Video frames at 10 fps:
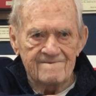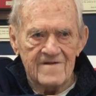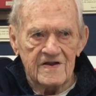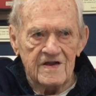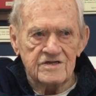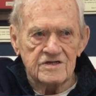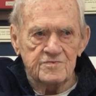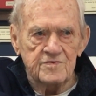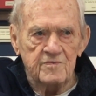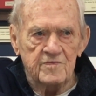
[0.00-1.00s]
And he
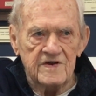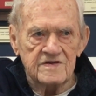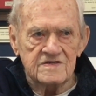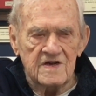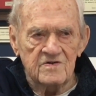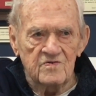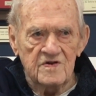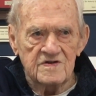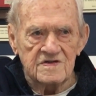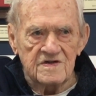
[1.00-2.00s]
passed on
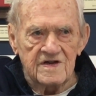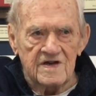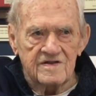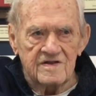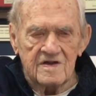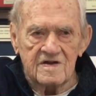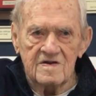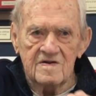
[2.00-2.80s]
recently, I think.